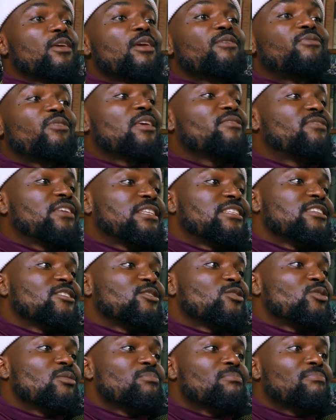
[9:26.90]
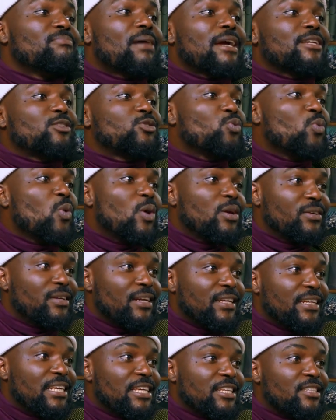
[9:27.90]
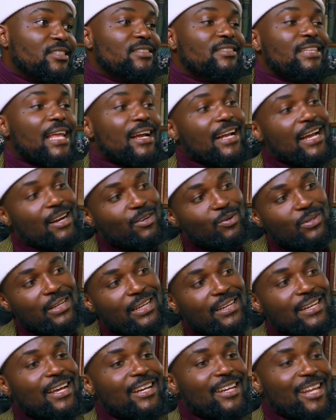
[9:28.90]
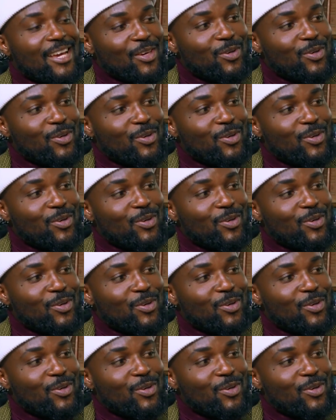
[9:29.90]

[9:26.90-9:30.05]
If it is by 200 each. Calculate that. That